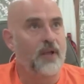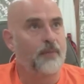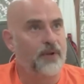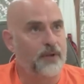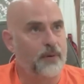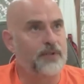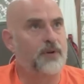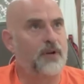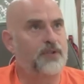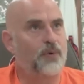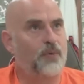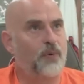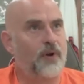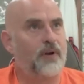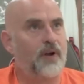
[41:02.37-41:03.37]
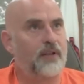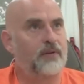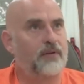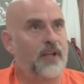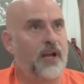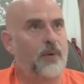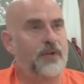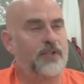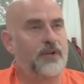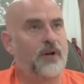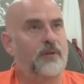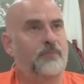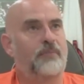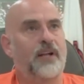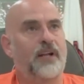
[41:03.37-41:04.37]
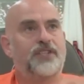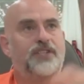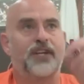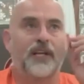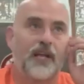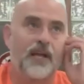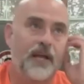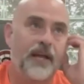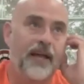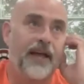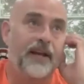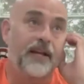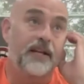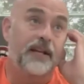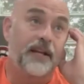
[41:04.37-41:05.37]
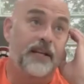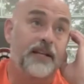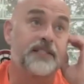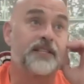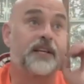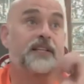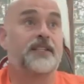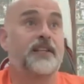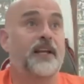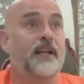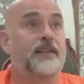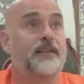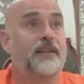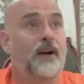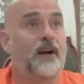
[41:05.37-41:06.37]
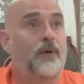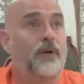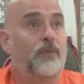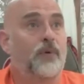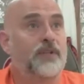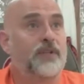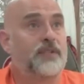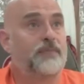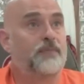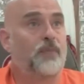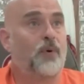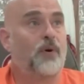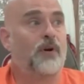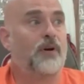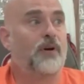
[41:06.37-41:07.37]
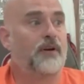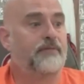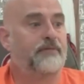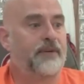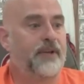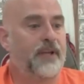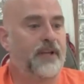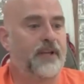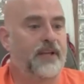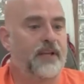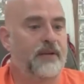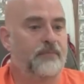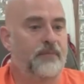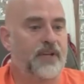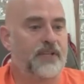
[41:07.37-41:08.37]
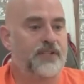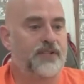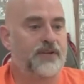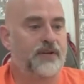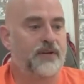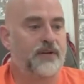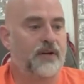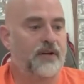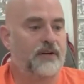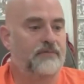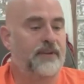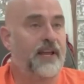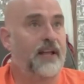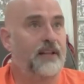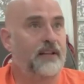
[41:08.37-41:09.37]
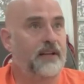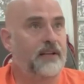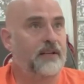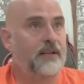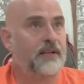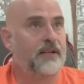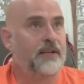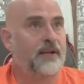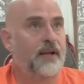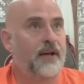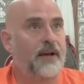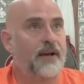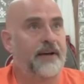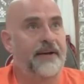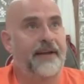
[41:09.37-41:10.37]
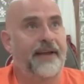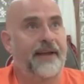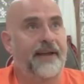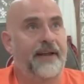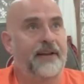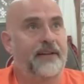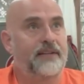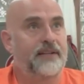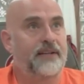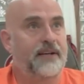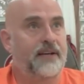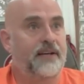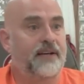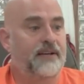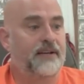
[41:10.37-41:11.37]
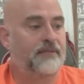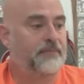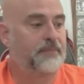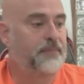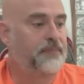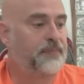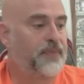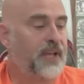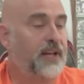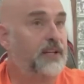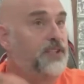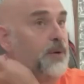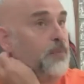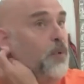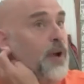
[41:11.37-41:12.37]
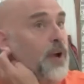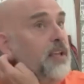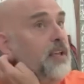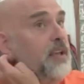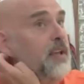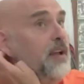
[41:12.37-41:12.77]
But there was also one other language called Bungie, and it is extinct. Now, it was more of a mixture of Gaelic and Ojibwe.